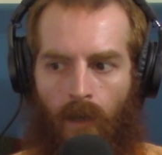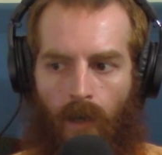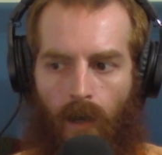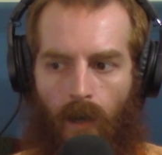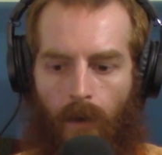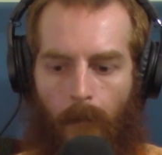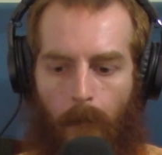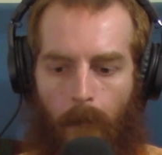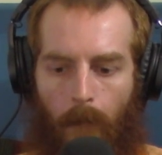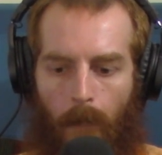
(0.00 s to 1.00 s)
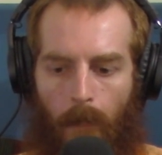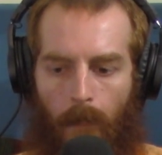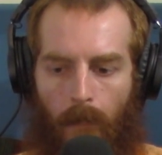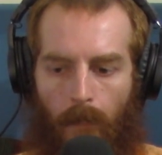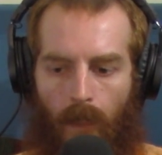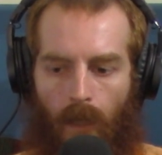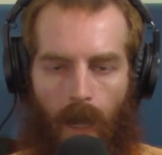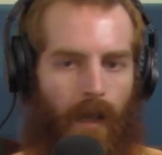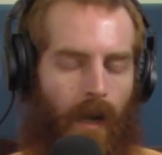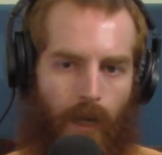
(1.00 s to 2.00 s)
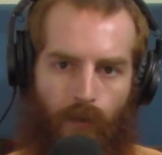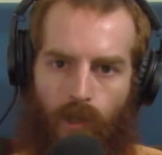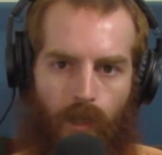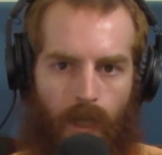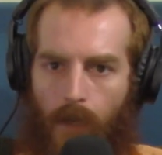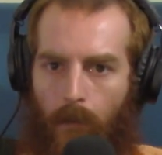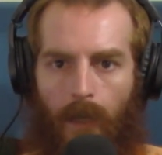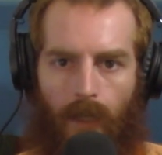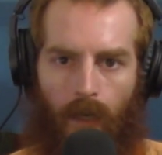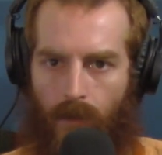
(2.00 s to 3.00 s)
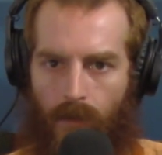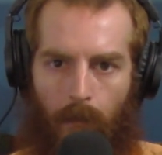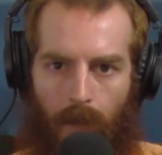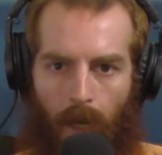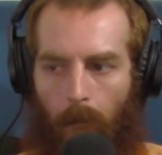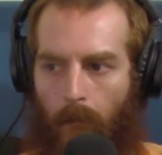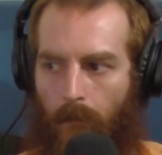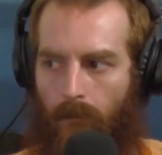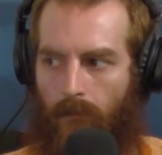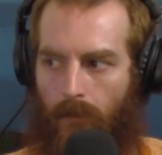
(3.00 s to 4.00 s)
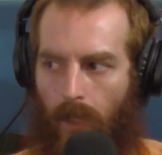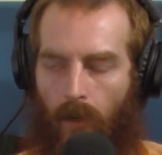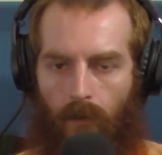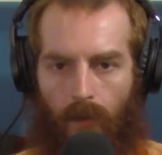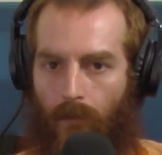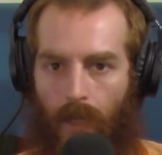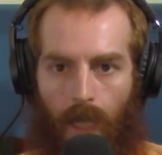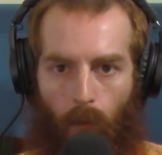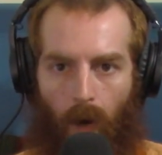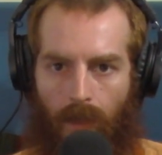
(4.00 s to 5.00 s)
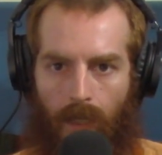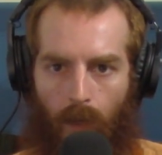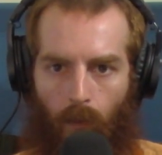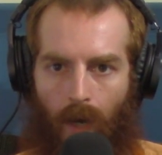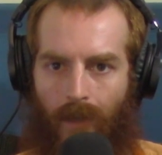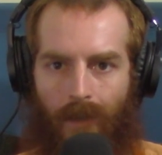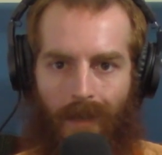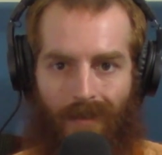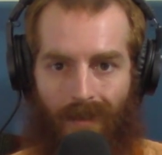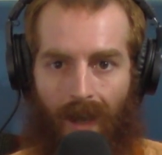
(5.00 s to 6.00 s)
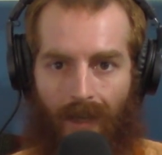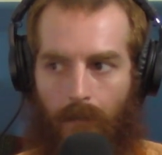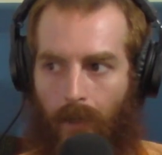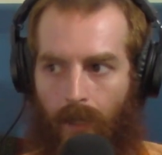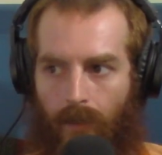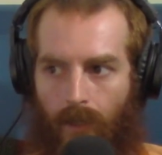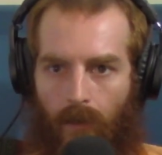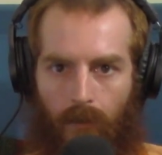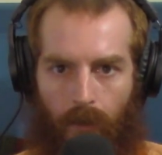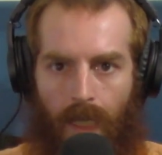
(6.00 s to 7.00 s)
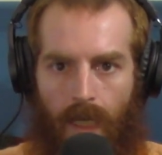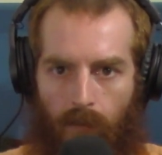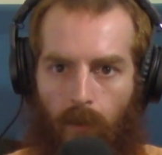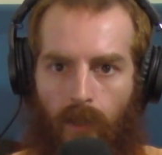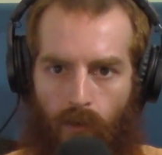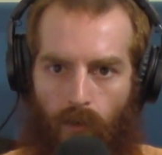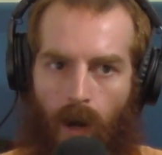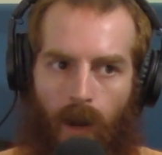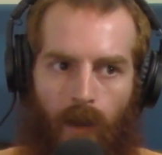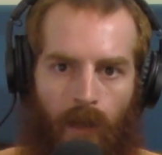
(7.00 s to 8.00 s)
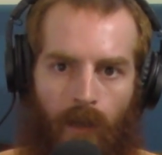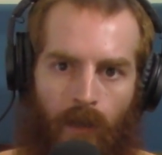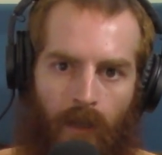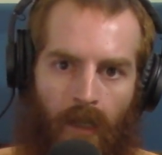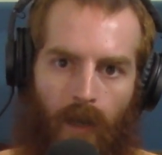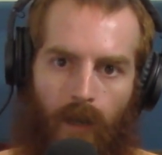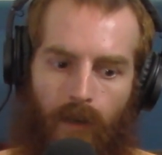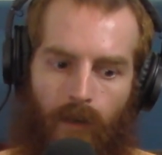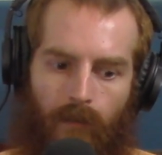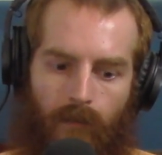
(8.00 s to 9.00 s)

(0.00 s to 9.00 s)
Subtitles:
I can actually just keep them in there and zipped up. If they get wet, and that sucks, but, keys will dry. The